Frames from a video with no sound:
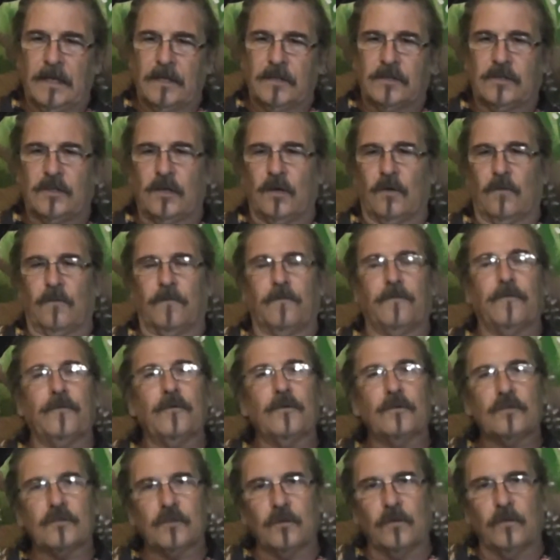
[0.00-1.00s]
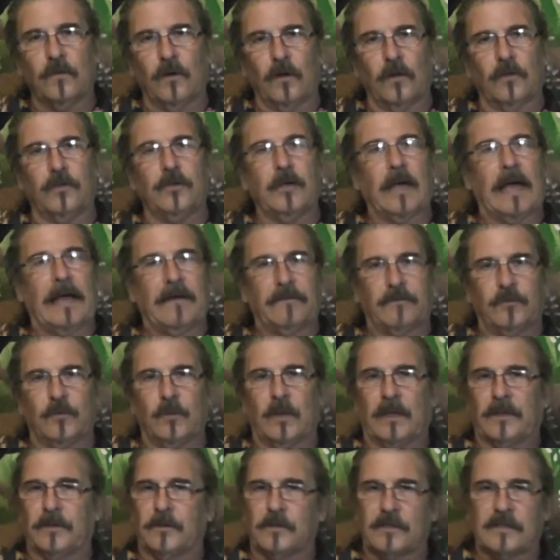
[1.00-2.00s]
So first of all, you have
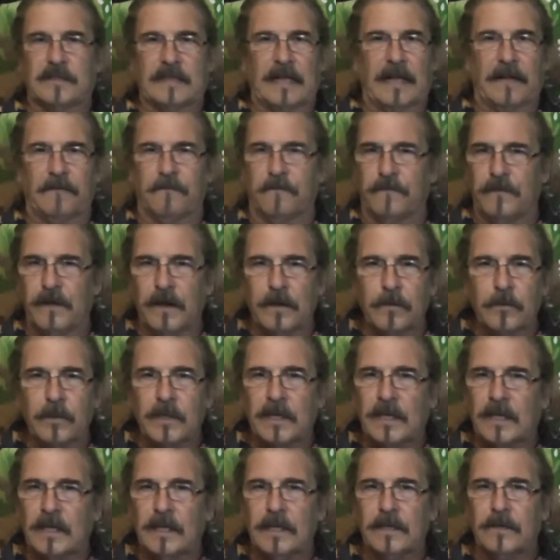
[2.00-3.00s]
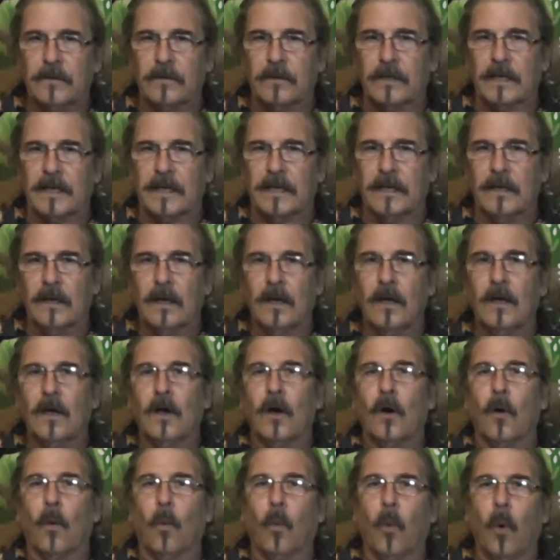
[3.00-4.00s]
to understand very clearly,
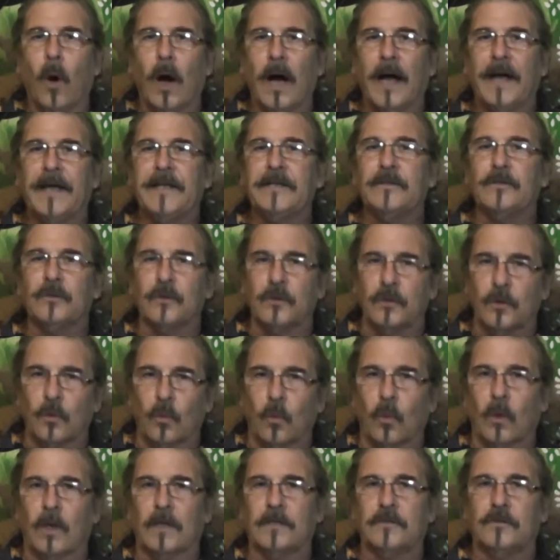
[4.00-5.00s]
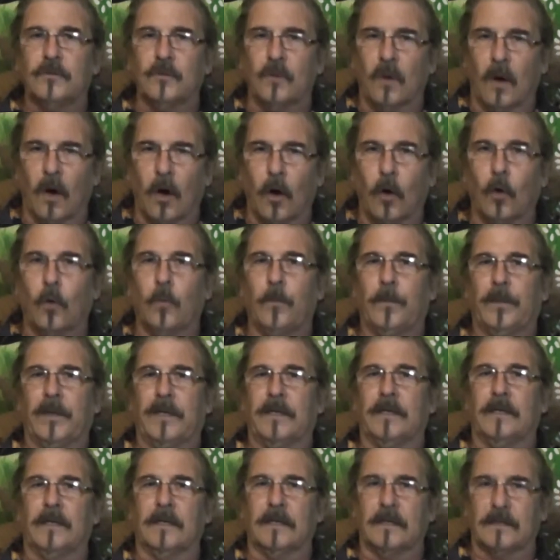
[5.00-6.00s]
why do you want to
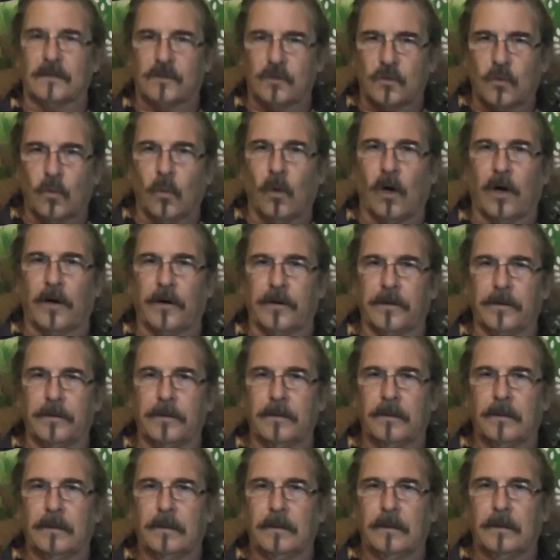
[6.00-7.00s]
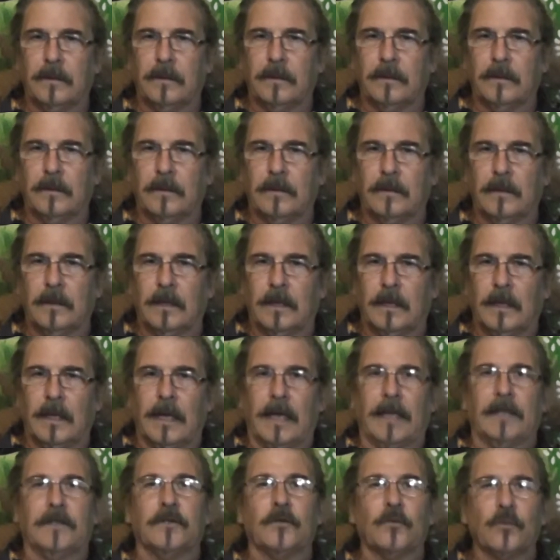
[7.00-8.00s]
open a squart?
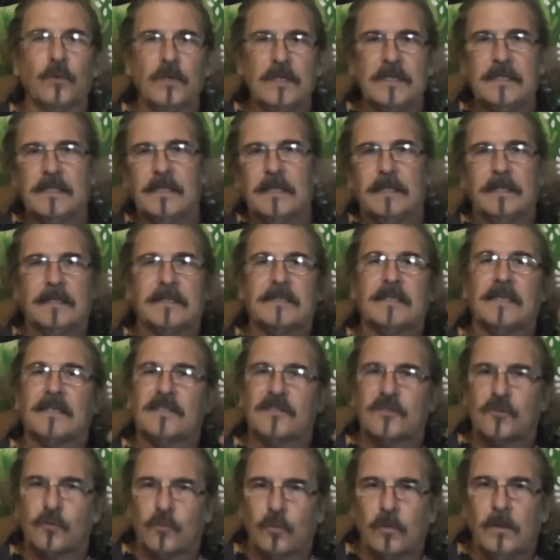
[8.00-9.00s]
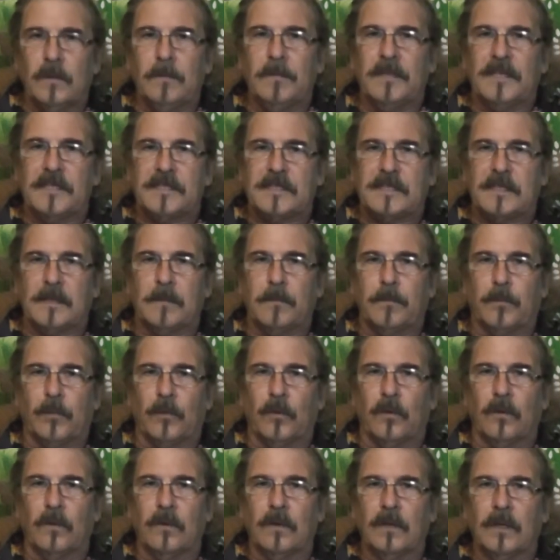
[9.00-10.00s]
And the reason is extremely
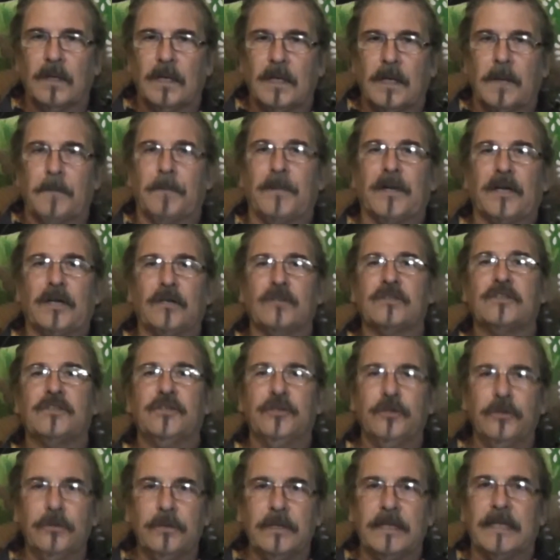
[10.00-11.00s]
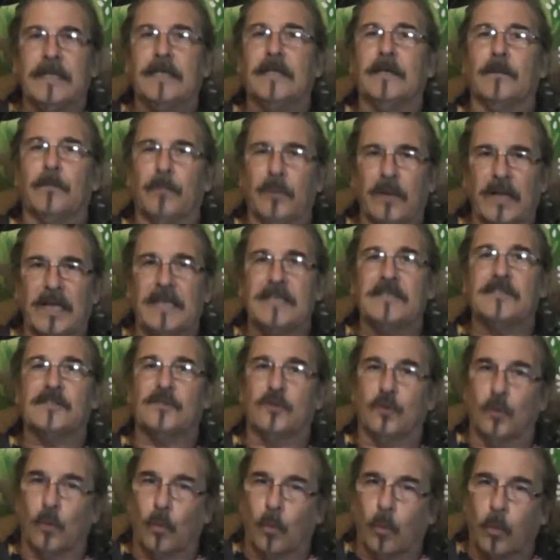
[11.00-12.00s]
simple. Because you need a place
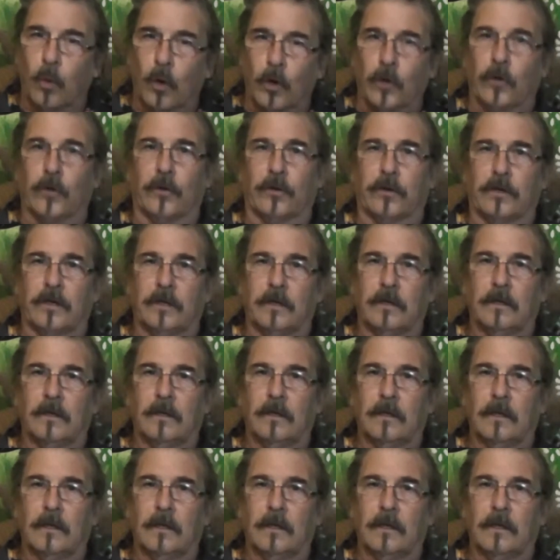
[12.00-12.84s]
to work.